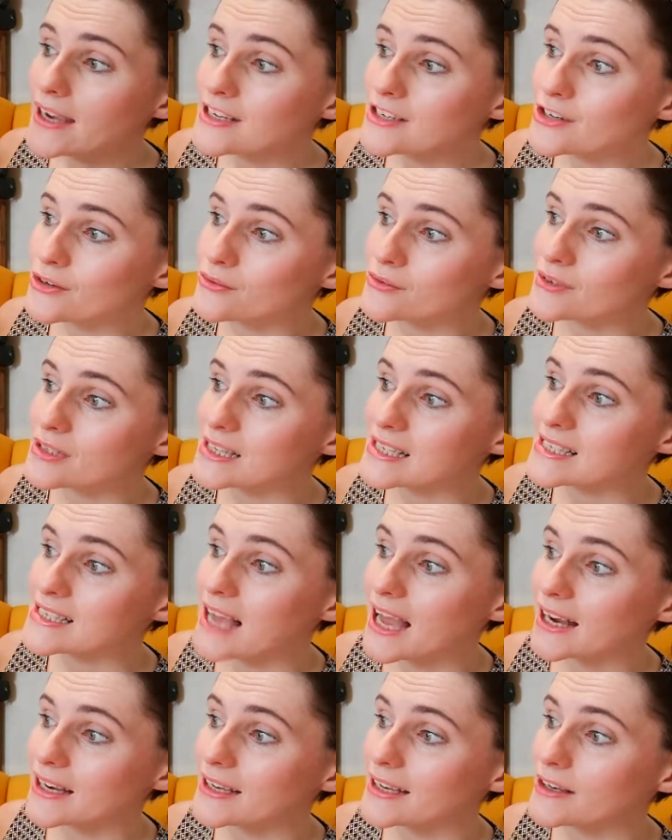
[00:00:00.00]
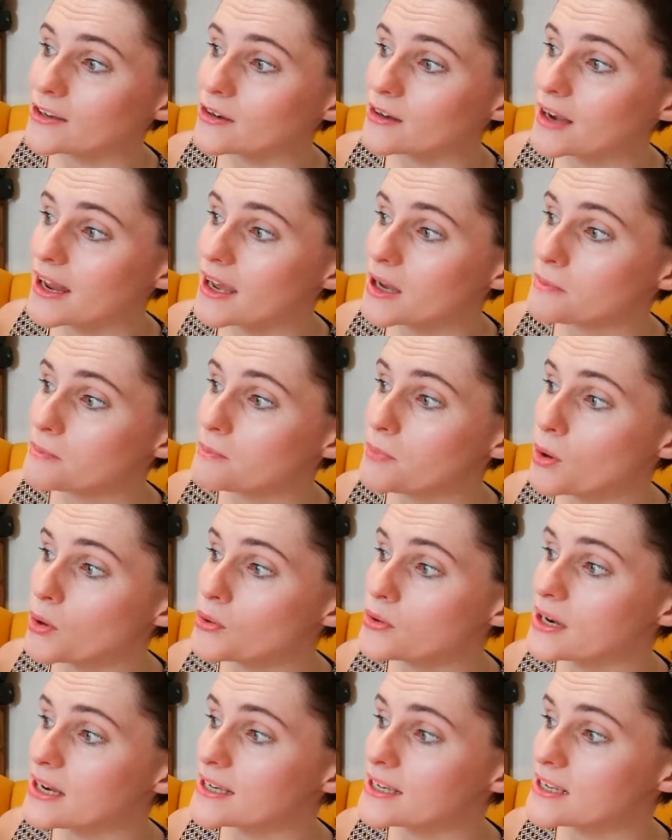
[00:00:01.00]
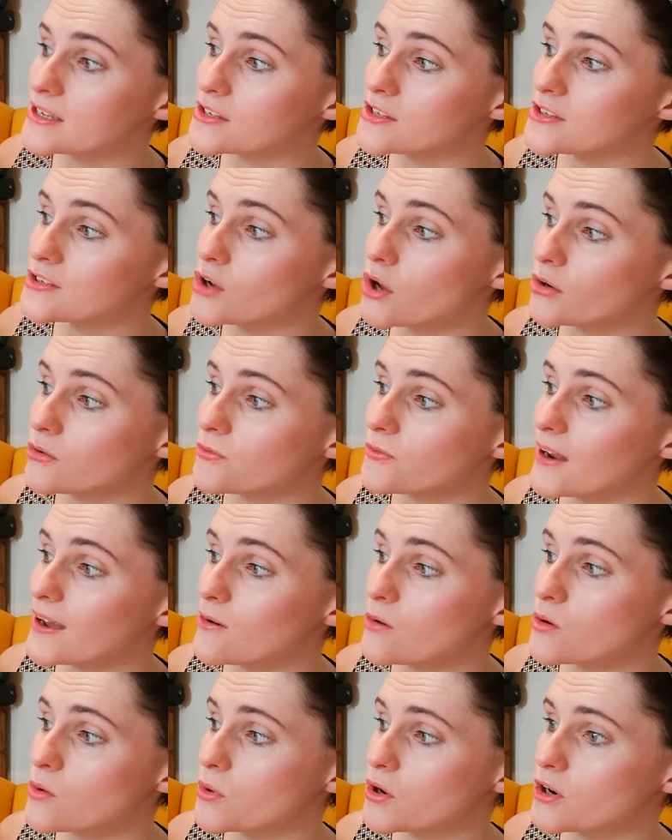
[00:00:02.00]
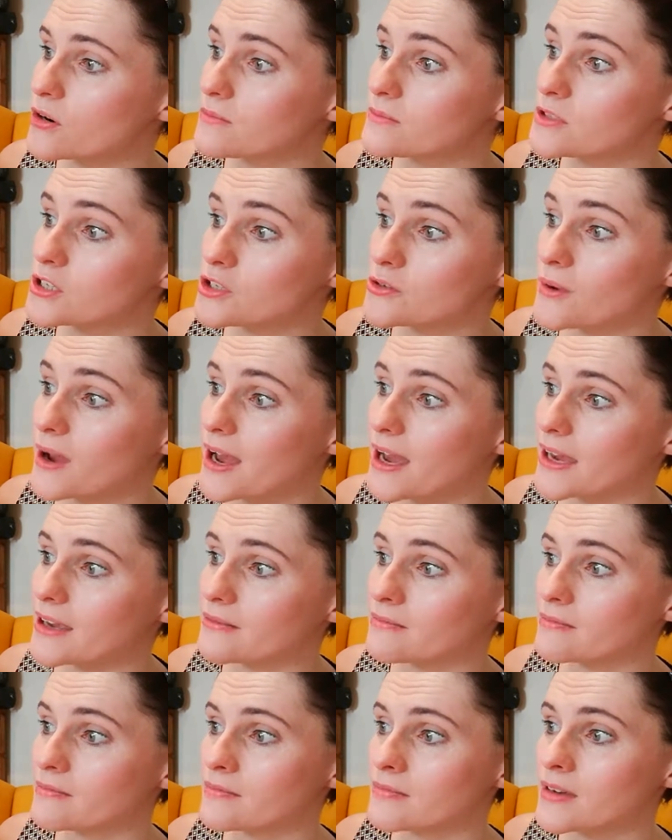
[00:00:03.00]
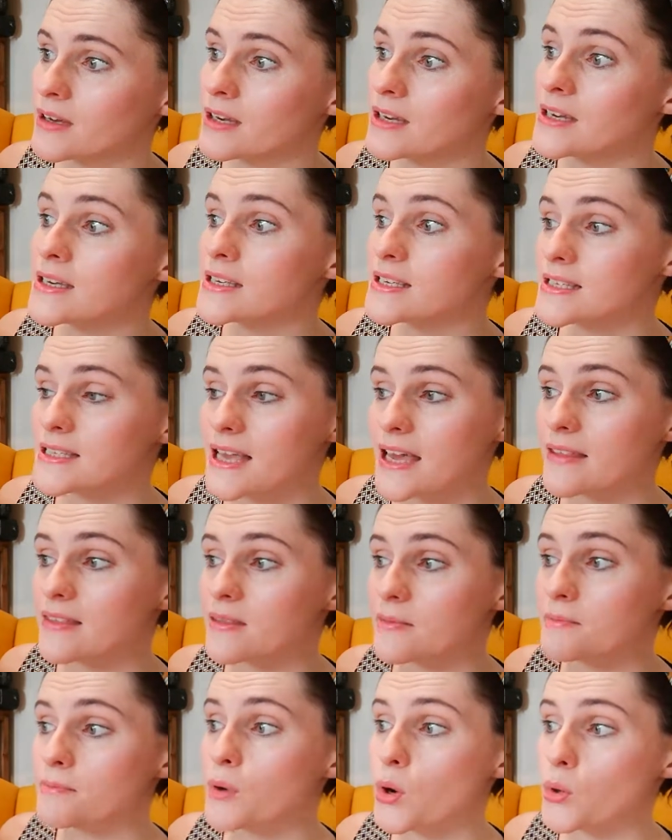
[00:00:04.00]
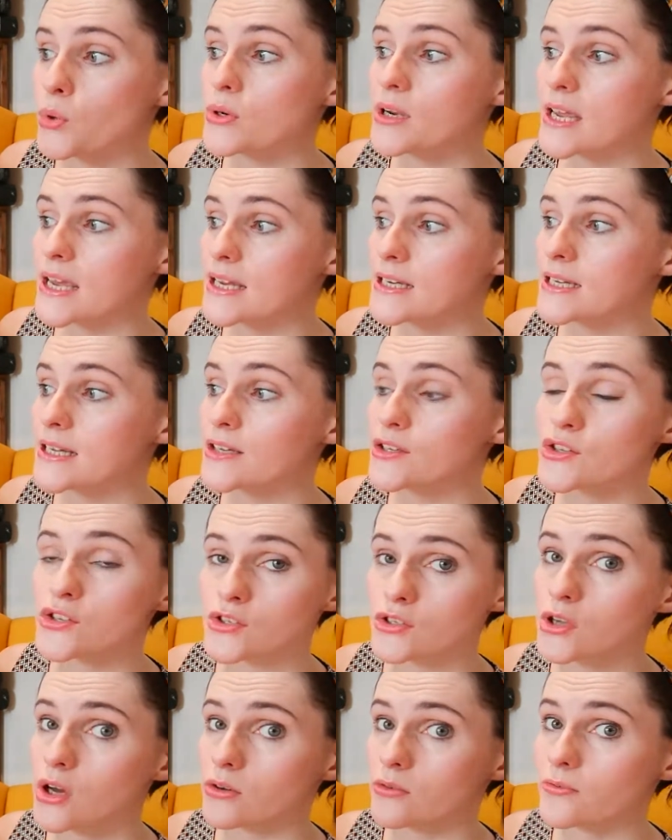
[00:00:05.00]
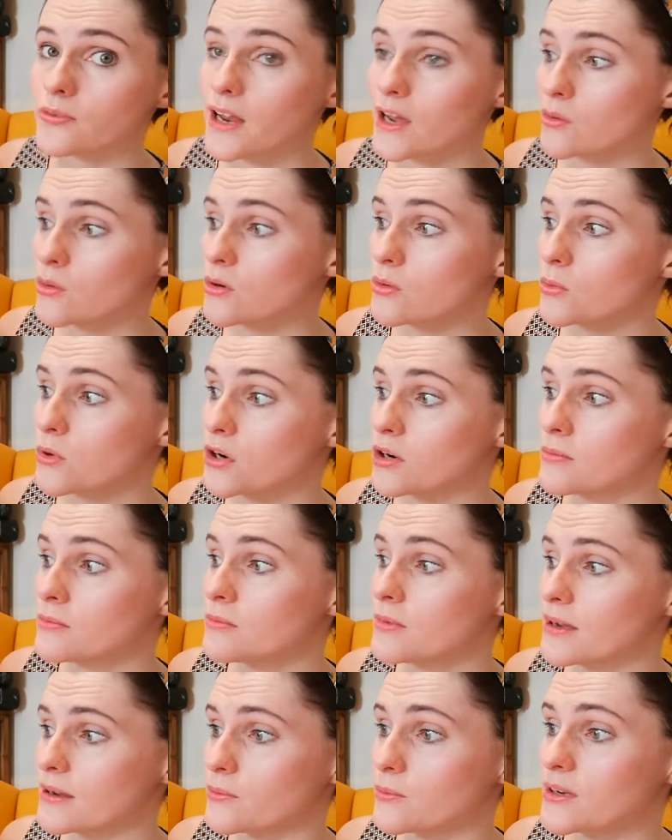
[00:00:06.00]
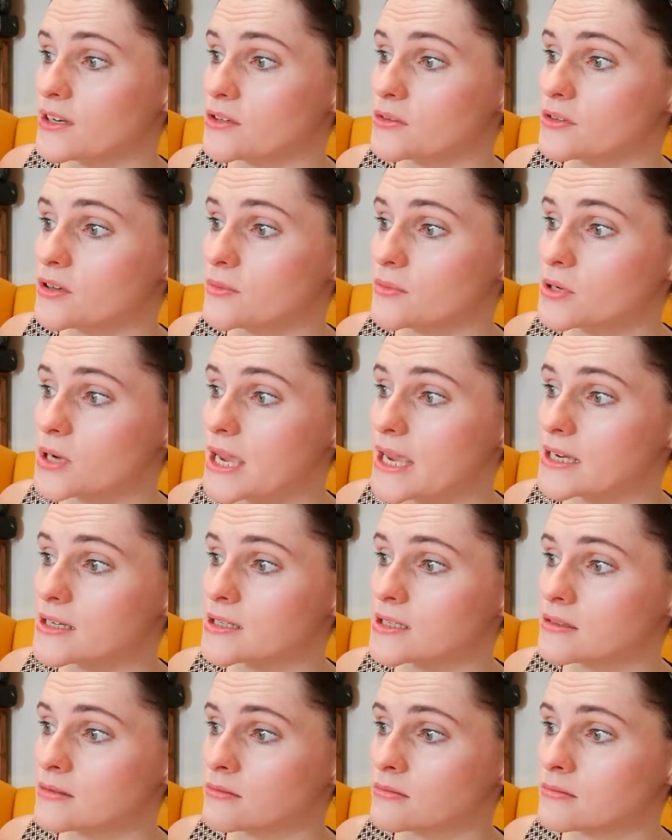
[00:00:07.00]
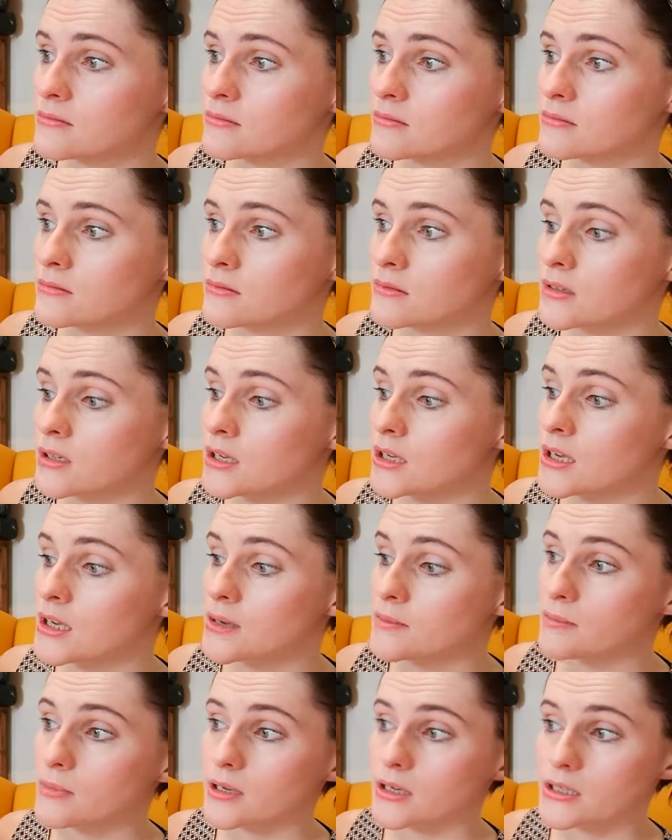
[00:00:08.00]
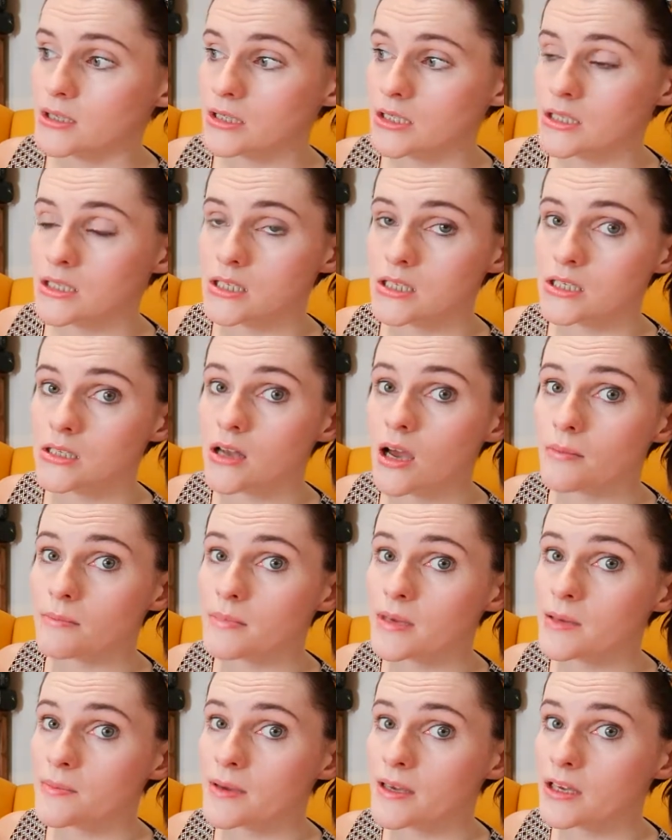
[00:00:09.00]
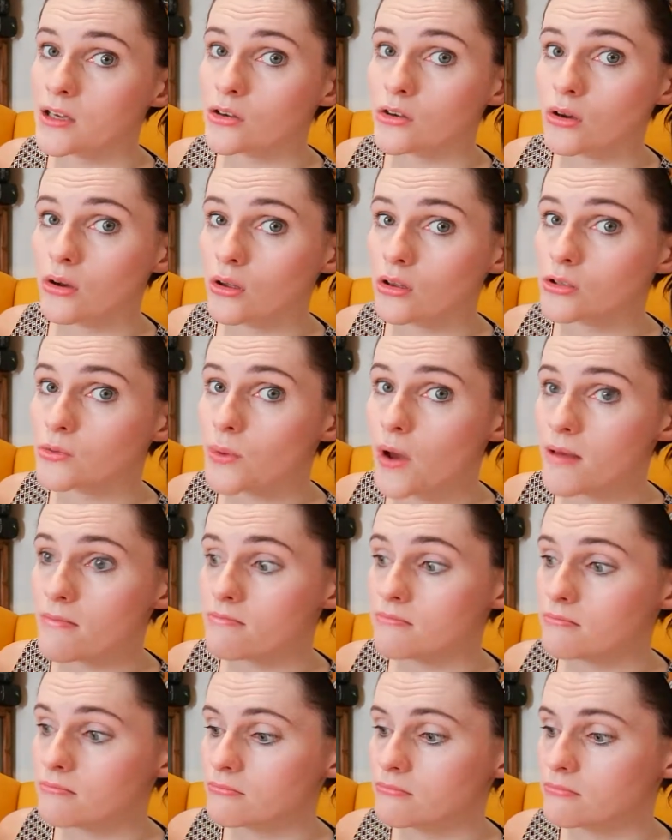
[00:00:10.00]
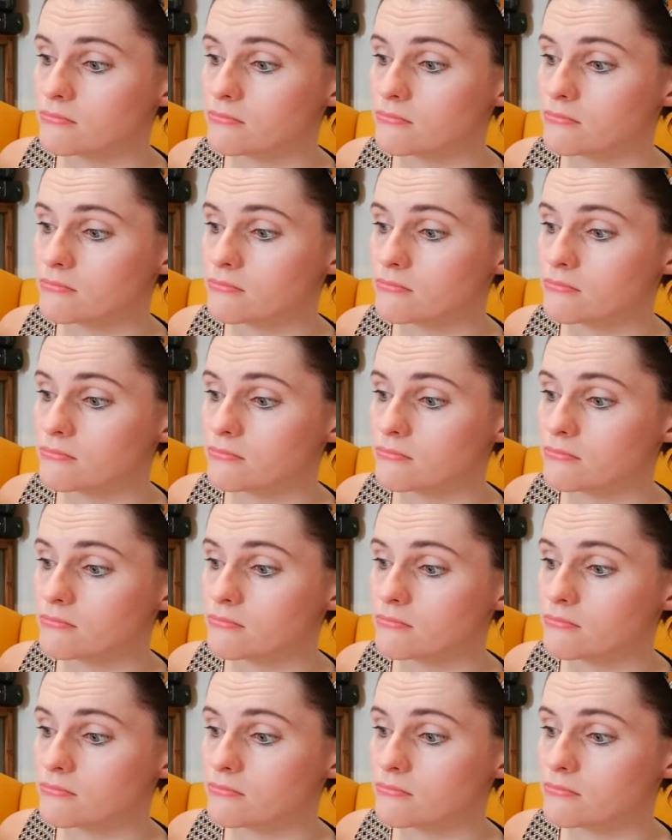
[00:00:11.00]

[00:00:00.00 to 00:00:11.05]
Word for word: don't exactly look like a bone-eating snot flower worm, do I? said the bone-eating snot flower worm at window number eight. But it didn't stop me being called one.